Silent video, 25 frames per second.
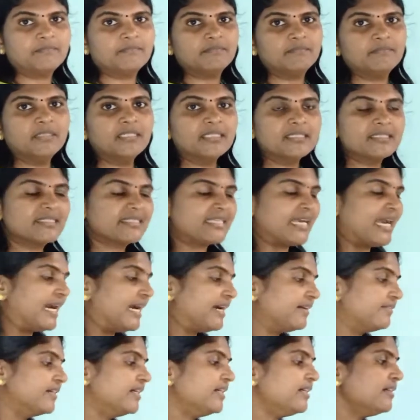Birds
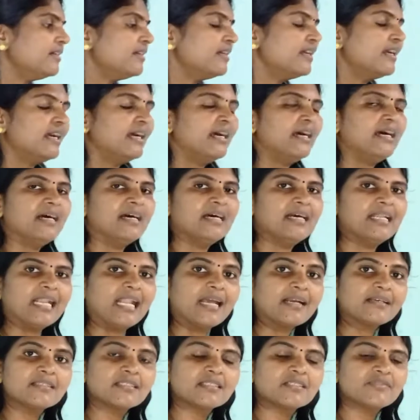have
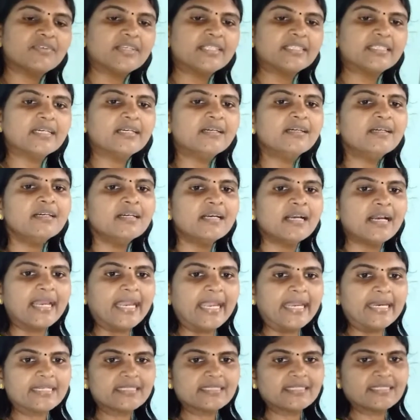lungs with the
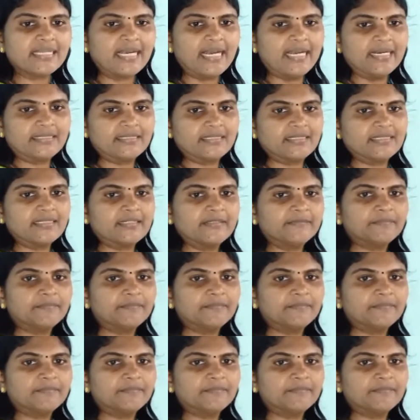air sacs.